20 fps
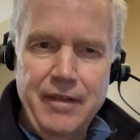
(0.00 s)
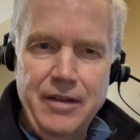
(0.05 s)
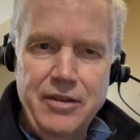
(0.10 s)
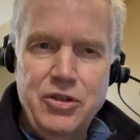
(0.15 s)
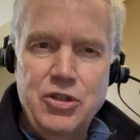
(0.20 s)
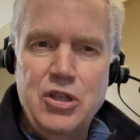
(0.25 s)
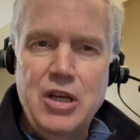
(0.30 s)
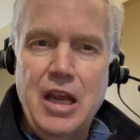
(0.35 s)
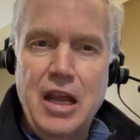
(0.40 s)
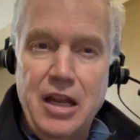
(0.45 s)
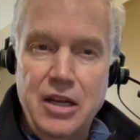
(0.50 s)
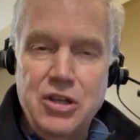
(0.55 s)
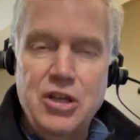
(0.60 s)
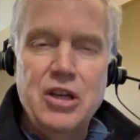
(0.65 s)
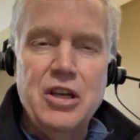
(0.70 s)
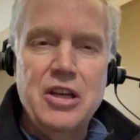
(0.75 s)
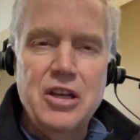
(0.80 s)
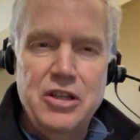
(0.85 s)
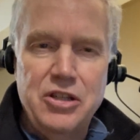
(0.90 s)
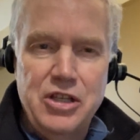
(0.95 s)

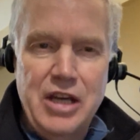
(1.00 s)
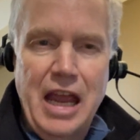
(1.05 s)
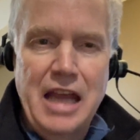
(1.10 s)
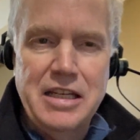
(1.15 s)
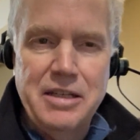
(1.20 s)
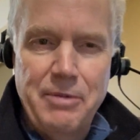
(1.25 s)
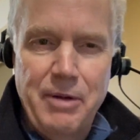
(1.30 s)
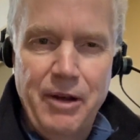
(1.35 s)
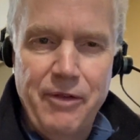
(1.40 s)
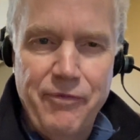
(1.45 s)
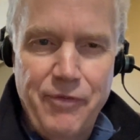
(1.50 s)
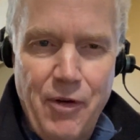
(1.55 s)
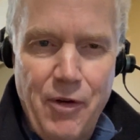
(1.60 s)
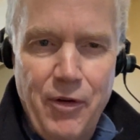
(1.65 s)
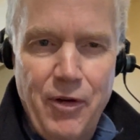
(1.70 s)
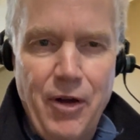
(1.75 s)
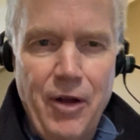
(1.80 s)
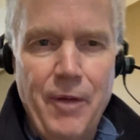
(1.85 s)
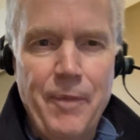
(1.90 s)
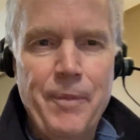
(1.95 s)
chance to make a phone
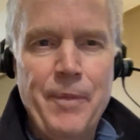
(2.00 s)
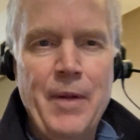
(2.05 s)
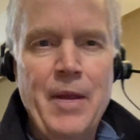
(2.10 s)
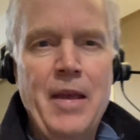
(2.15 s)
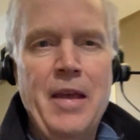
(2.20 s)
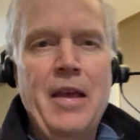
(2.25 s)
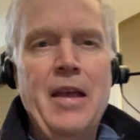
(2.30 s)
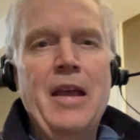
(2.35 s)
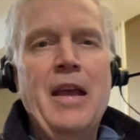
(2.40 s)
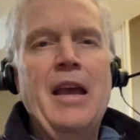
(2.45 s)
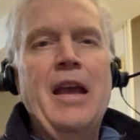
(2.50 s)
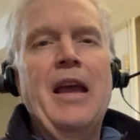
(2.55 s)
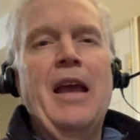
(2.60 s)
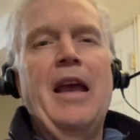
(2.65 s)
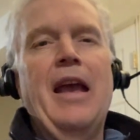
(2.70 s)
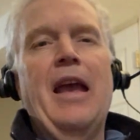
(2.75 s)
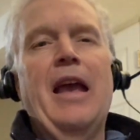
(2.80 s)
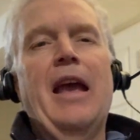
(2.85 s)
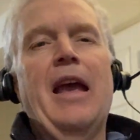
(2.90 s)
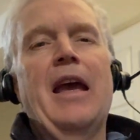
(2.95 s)
call,
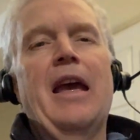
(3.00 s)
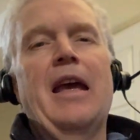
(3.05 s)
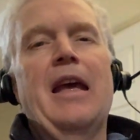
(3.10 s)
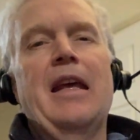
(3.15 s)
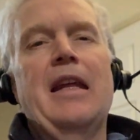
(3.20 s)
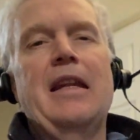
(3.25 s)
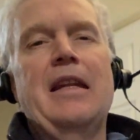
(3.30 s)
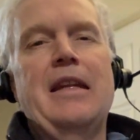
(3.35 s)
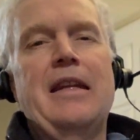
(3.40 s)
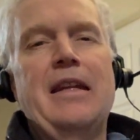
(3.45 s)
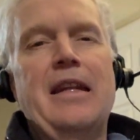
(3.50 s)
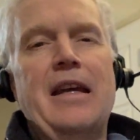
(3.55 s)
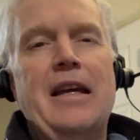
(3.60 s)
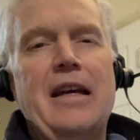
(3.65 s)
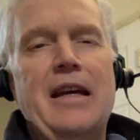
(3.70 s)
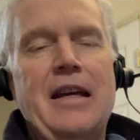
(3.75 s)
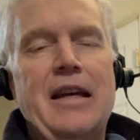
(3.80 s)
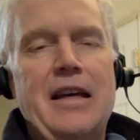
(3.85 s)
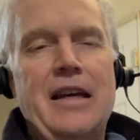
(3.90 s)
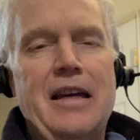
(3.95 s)
and
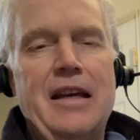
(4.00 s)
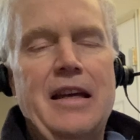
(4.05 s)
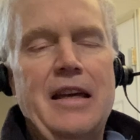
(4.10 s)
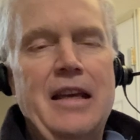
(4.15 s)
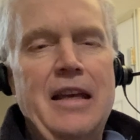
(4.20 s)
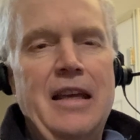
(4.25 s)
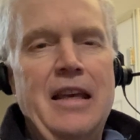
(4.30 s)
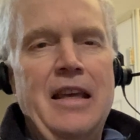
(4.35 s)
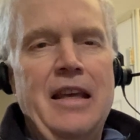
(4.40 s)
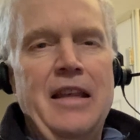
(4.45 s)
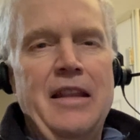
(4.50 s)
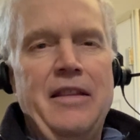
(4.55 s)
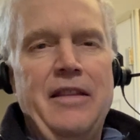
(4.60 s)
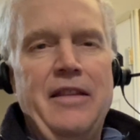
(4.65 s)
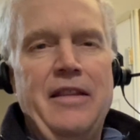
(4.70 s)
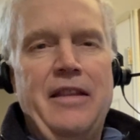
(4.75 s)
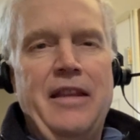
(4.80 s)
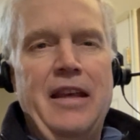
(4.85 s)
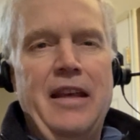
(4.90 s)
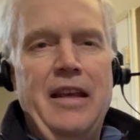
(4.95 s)

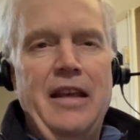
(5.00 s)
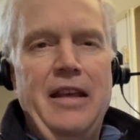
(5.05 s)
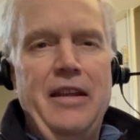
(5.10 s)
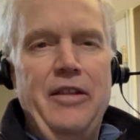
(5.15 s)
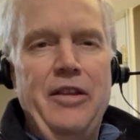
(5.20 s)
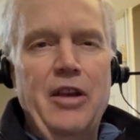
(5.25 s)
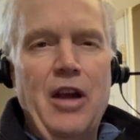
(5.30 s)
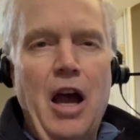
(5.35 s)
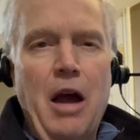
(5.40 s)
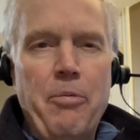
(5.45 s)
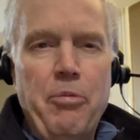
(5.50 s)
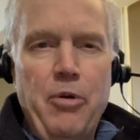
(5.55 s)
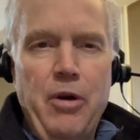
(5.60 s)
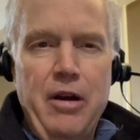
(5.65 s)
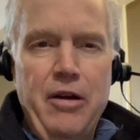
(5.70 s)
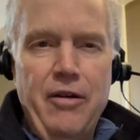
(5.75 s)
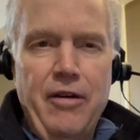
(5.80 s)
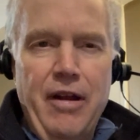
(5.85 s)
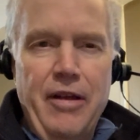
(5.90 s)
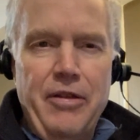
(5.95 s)
the
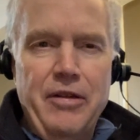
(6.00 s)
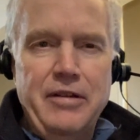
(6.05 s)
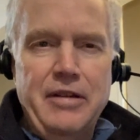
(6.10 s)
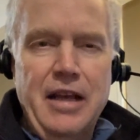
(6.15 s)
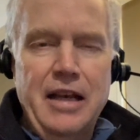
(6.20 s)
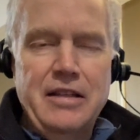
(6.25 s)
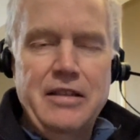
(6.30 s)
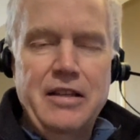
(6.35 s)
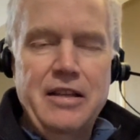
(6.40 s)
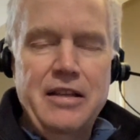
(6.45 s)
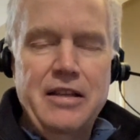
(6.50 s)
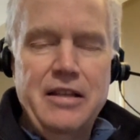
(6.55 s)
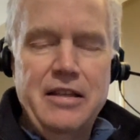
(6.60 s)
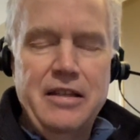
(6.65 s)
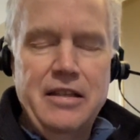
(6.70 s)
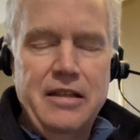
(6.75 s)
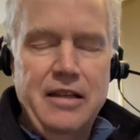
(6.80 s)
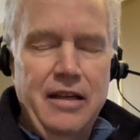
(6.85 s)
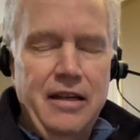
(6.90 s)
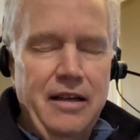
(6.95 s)
operator at the
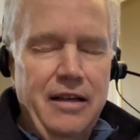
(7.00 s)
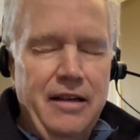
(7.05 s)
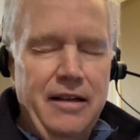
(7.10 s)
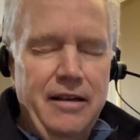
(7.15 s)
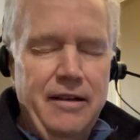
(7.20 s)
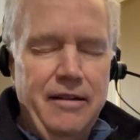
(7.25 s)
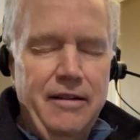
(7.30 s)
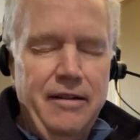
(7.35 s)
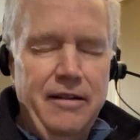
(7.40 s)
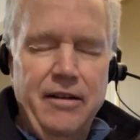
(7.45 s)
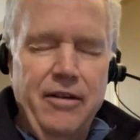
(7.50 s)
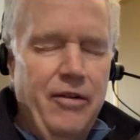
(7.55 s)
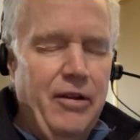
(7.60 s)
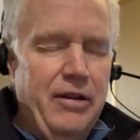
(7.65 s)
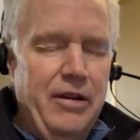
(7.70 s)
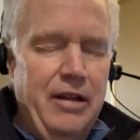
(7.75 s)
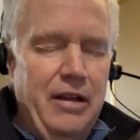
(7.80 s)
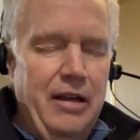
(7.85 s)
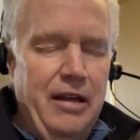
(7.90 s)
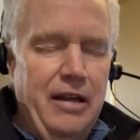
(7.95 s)
Texas no at
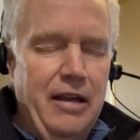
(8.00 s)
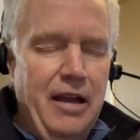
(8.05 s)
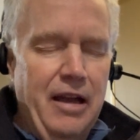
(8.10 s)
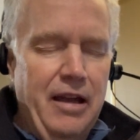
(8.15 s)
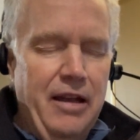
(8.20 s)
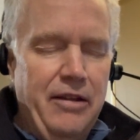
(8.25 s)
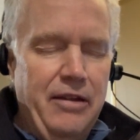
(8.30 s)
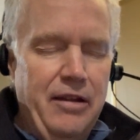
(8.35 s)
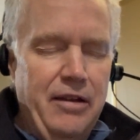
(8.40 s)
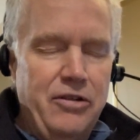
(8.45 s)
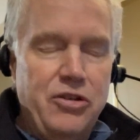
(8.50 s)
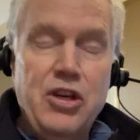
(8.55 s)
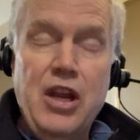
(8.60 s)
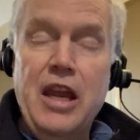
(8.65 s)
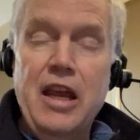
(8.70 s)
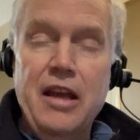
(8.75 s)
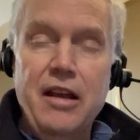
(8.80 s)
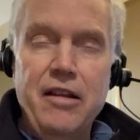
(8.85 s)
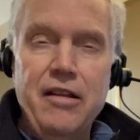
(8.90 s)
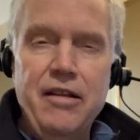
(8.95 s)
the
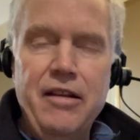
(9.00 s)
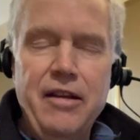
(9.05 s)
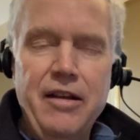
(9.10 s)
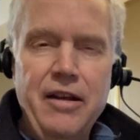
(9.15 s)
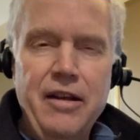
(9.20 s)
jail